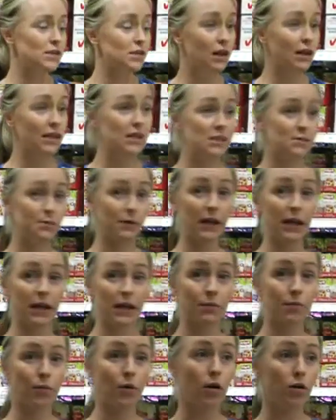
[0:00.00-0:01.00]
So like your
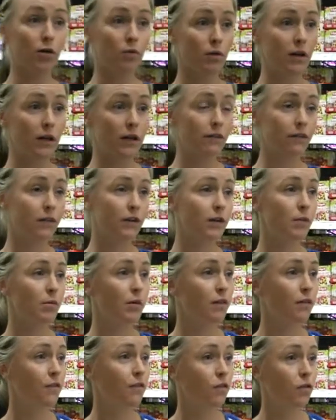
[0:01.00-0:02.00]
spaghetti bowl, you want to give it a little
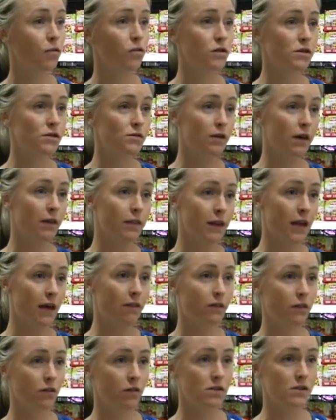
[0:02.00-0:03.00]
bit of fullness rather than
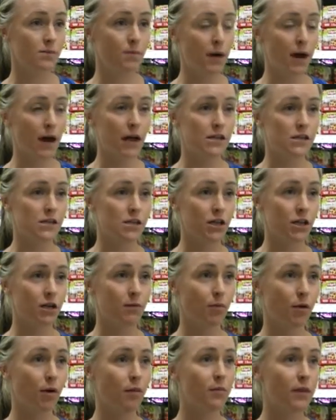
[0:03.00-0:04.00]
having lots of pasta. You
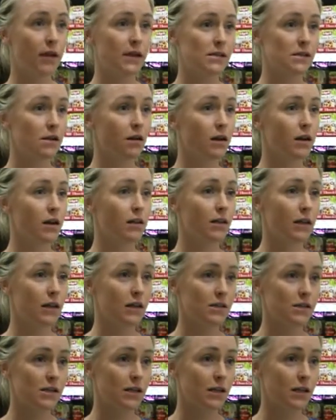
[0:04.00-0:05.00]
can pop these kind of
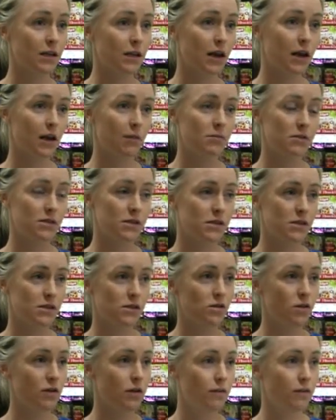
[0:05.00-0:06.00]
things in just to
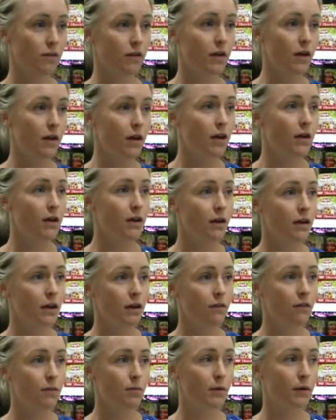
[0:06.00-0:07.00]
sort of
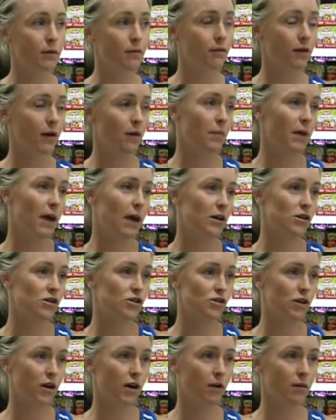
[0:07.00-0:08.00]
give it a bit of
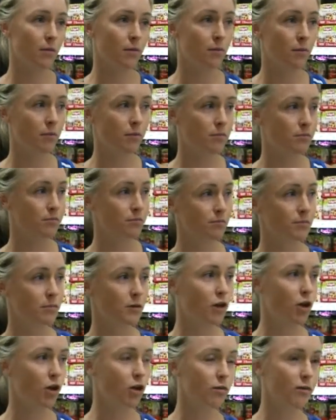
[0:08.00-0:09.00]
extra,
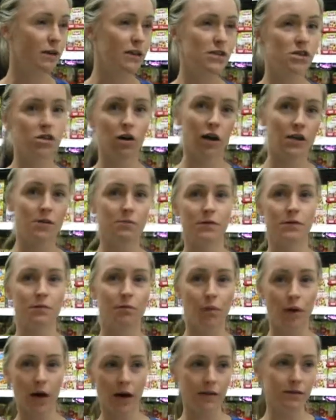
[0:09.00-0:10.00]
excitement,
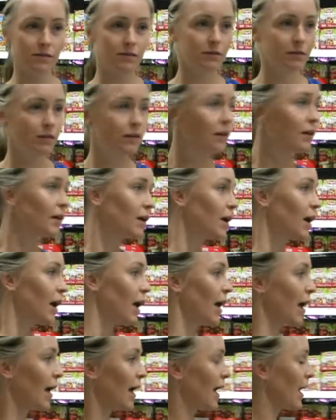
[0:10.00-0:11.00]
bite.
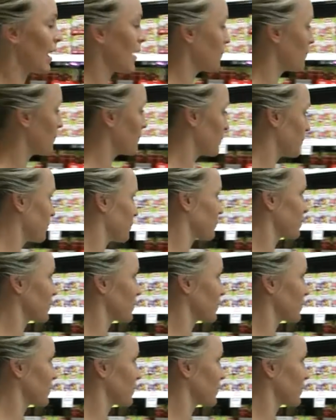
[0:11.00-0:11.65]
And